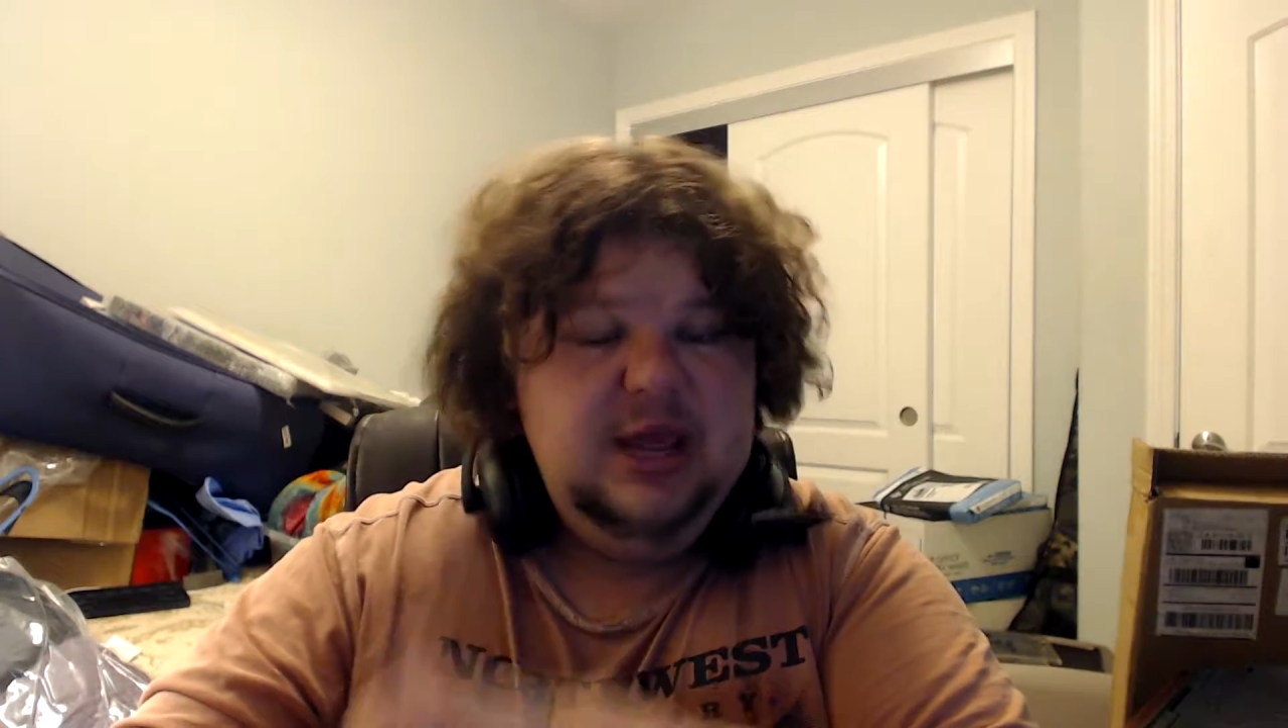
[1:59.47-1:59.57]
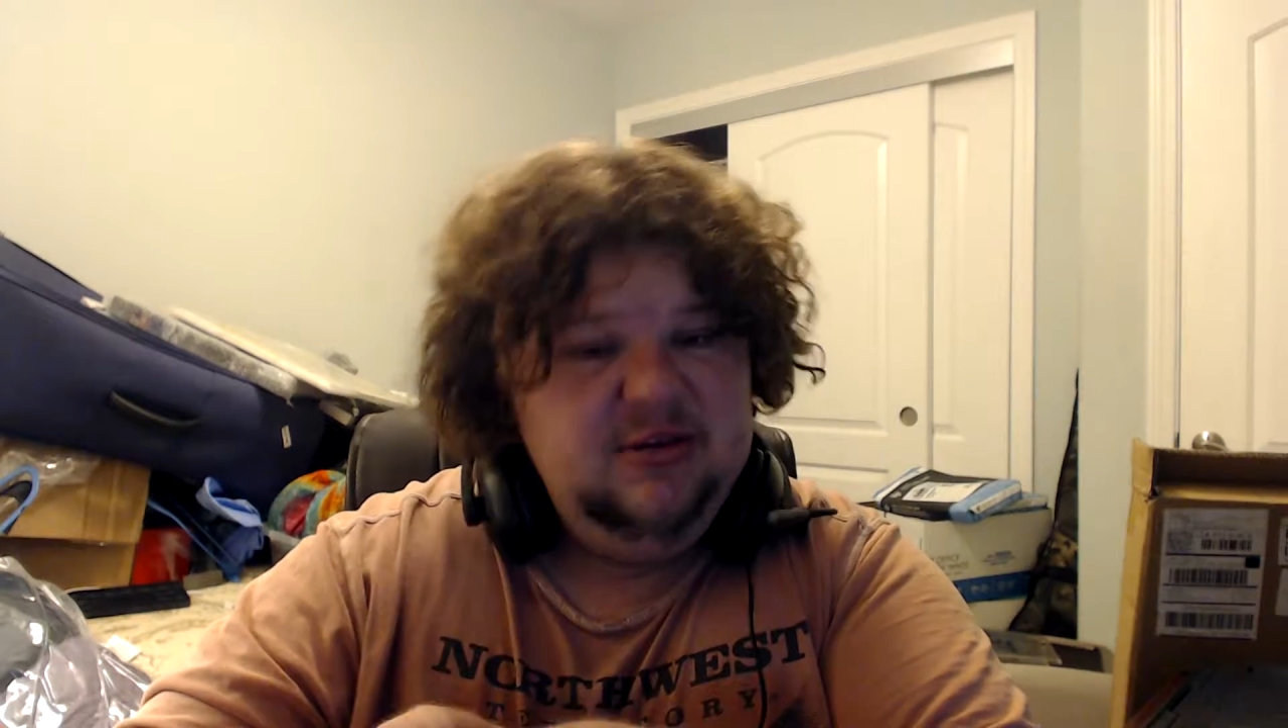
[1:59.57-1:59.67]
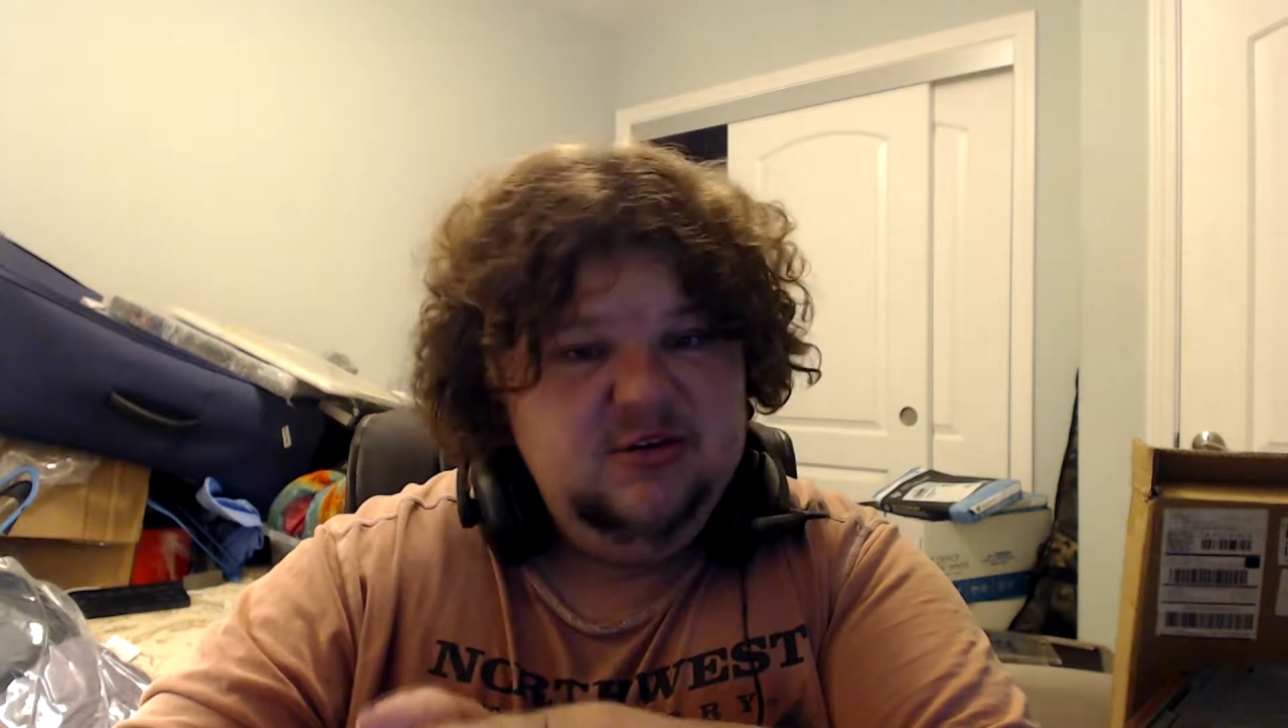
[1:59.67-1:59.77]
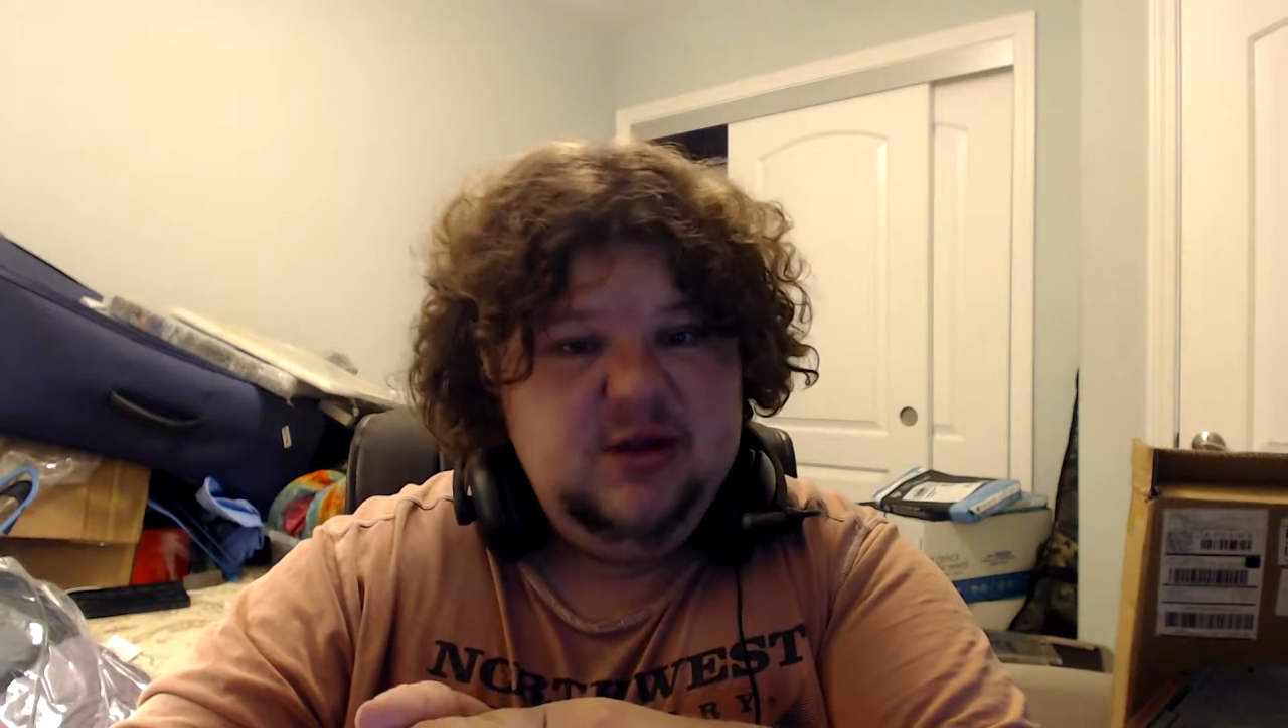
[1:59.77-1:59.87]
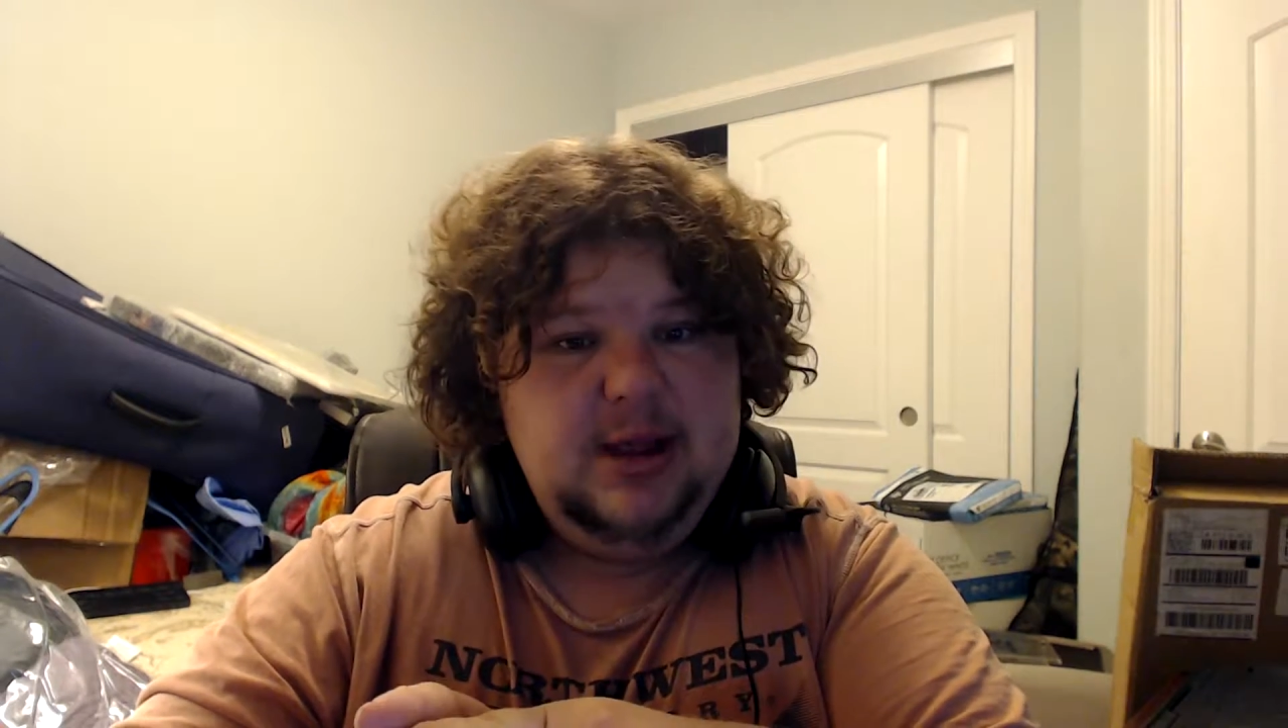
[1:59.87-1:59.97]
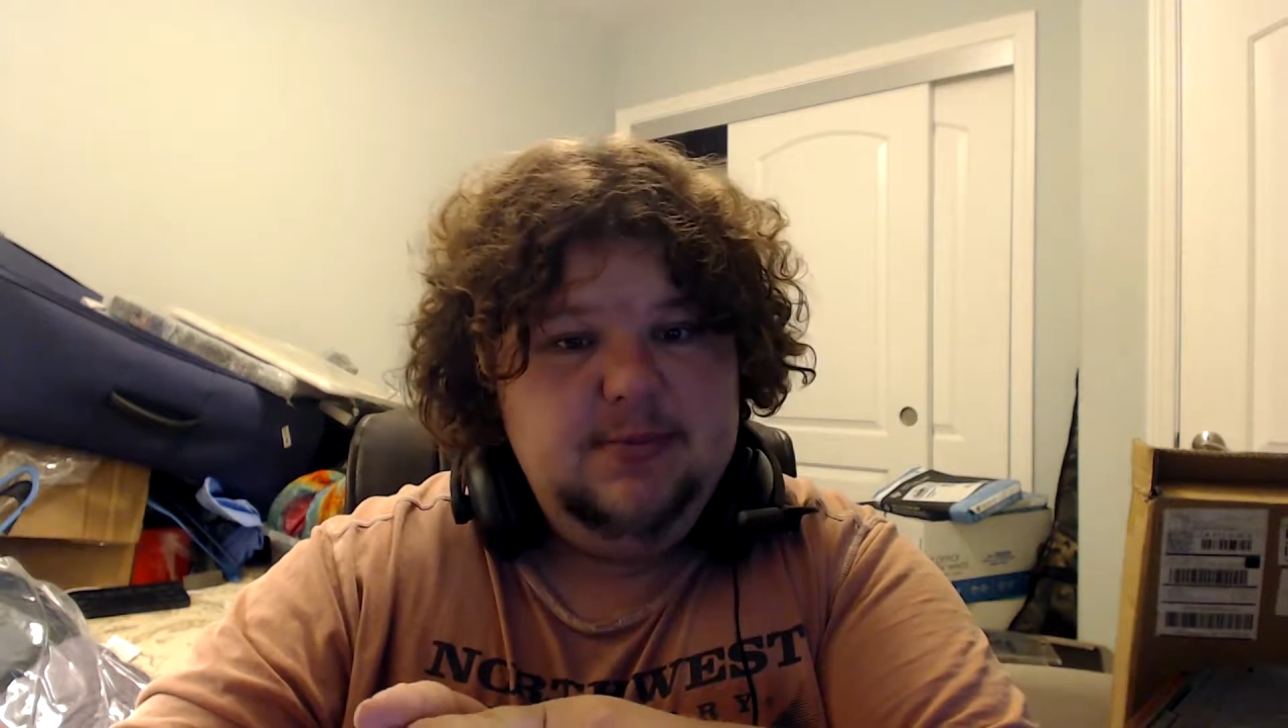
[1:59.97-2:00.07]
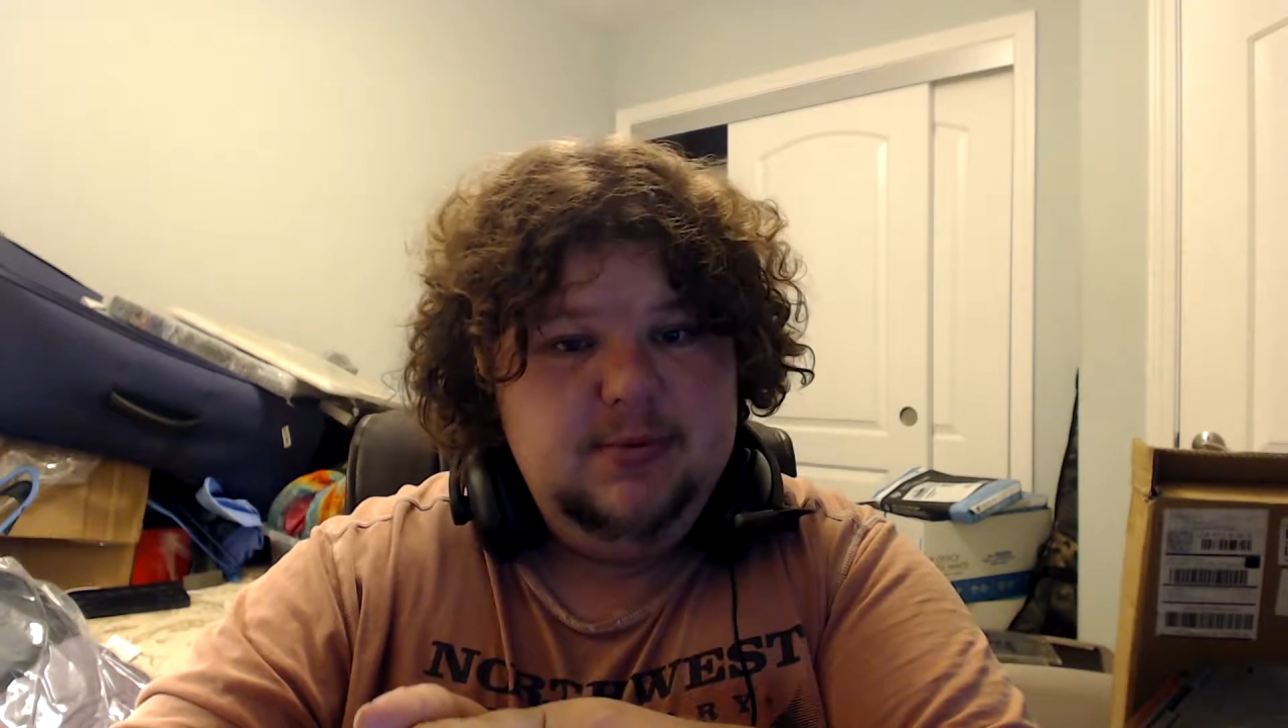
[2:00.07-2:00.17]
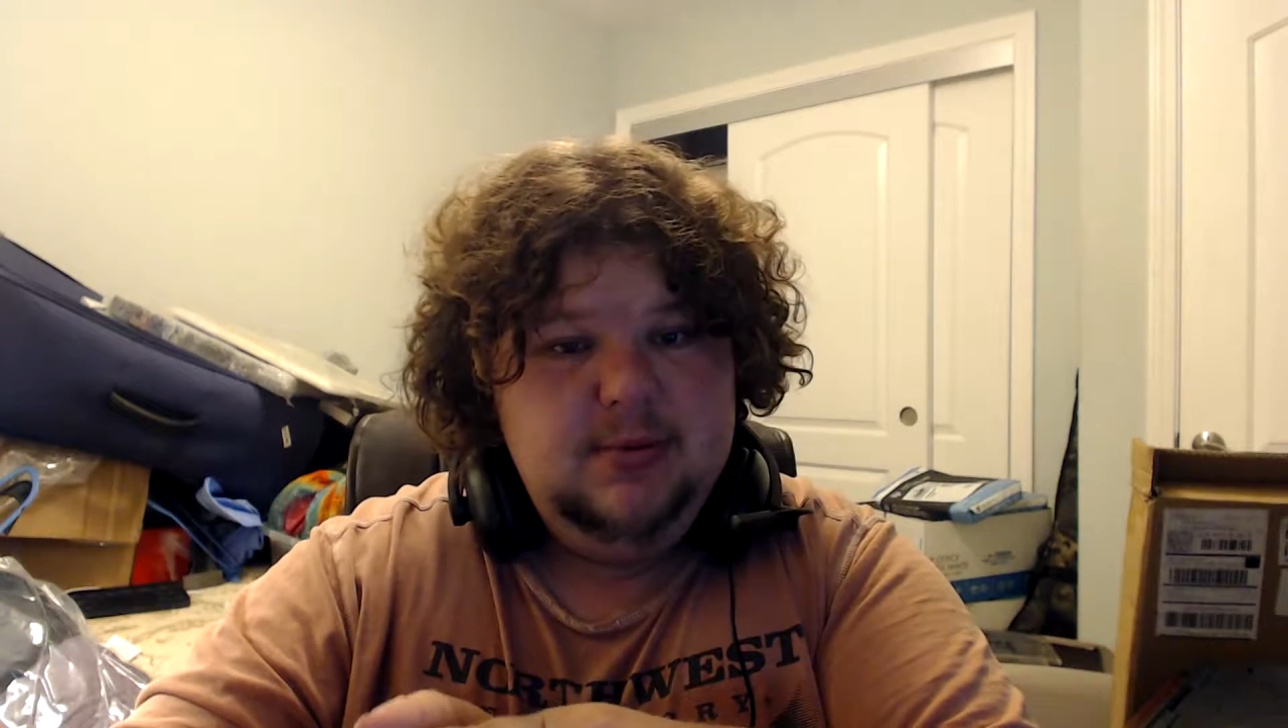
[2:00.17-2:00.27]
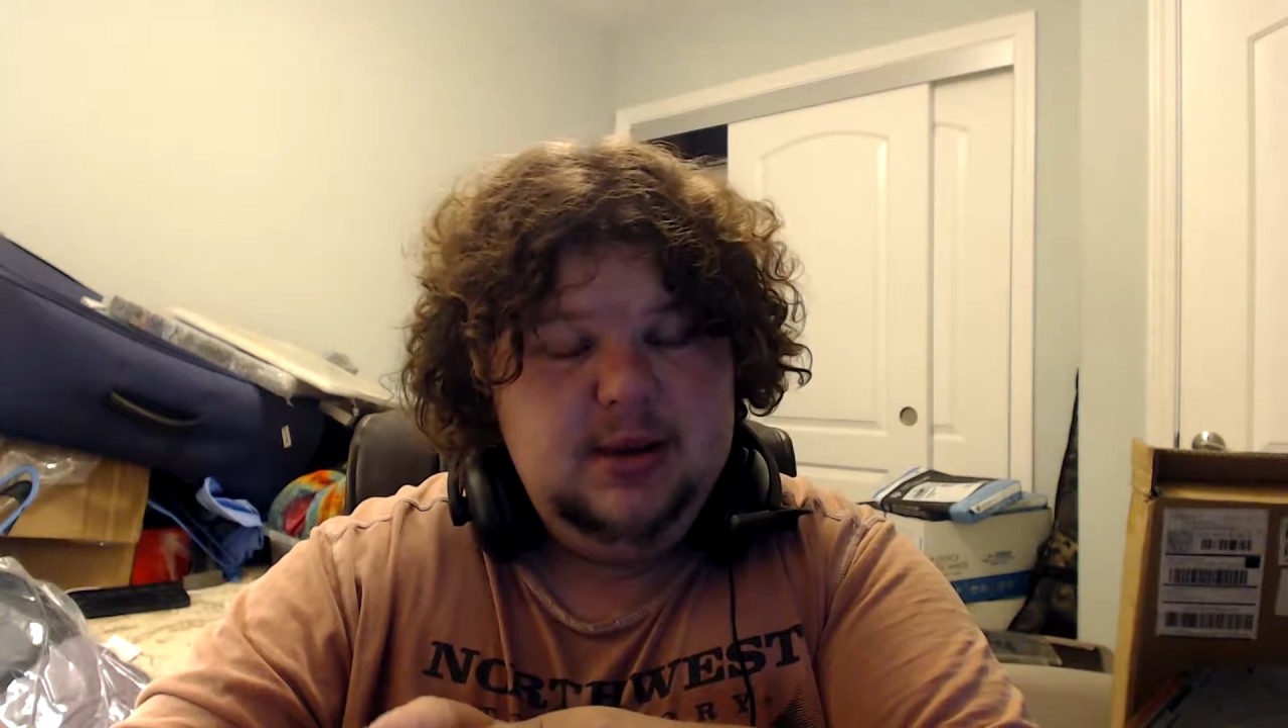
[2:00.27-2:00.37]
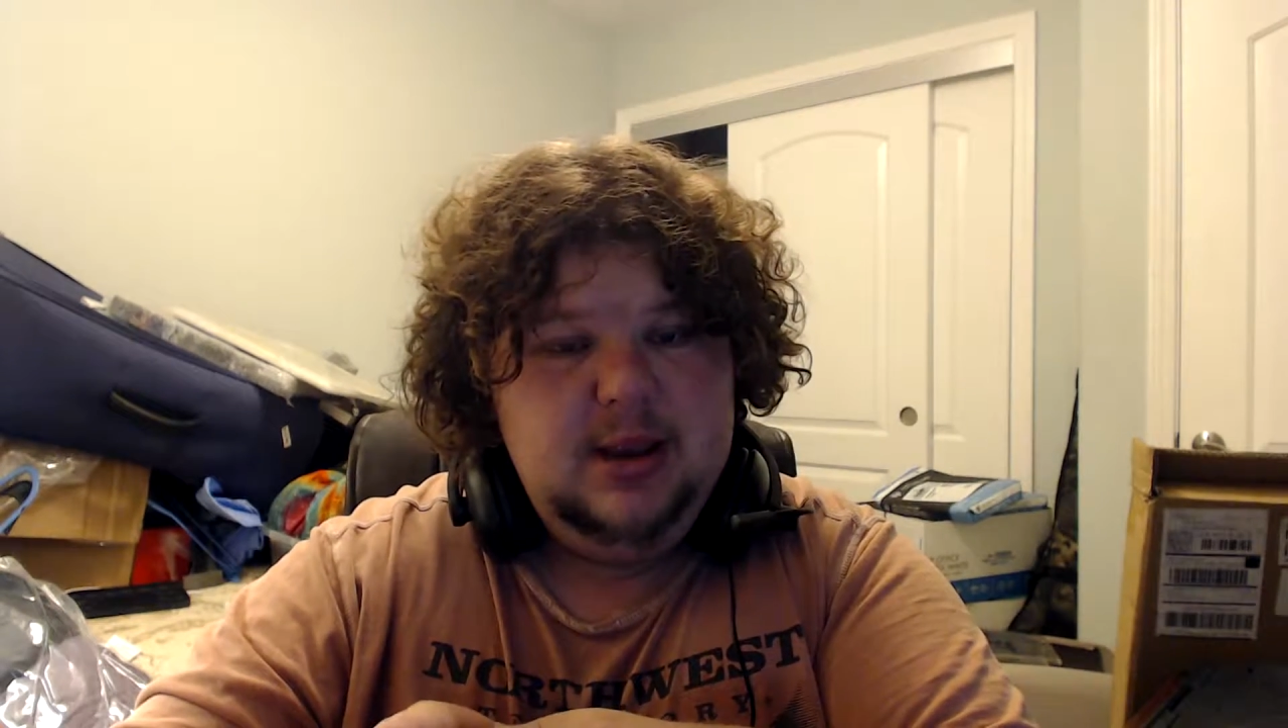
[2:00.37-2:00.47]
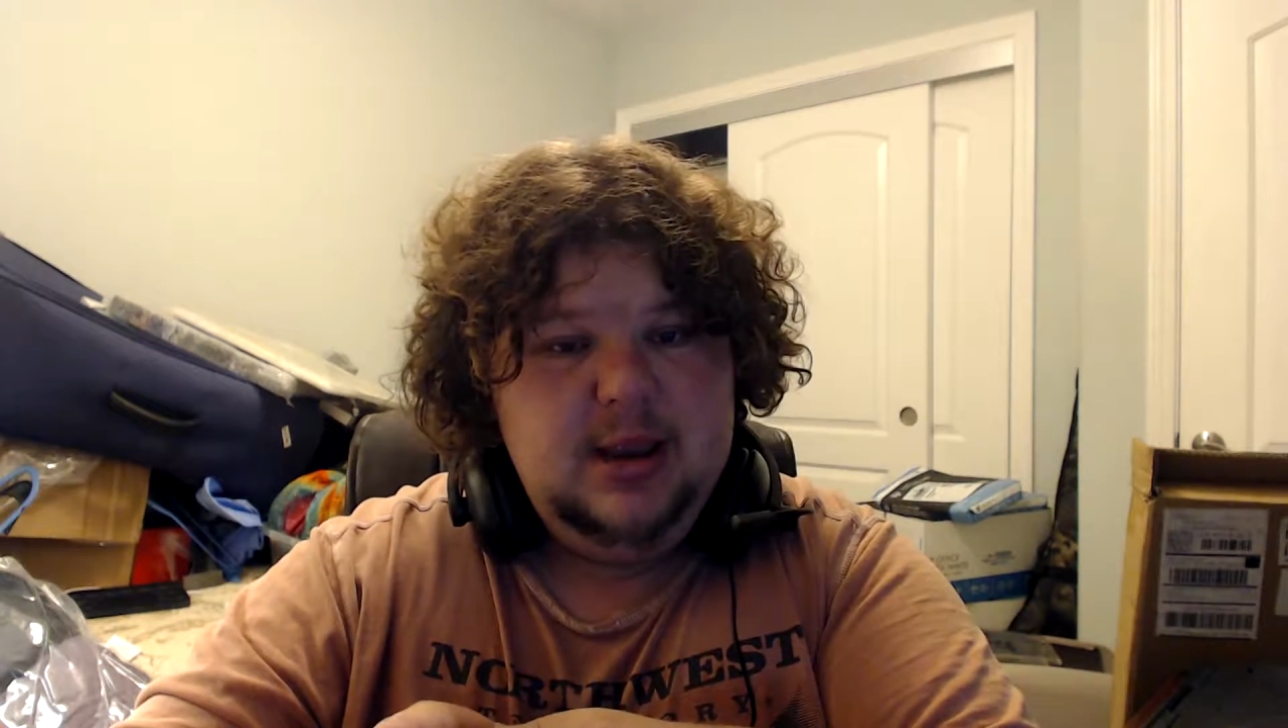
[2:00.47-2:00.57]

gangster rap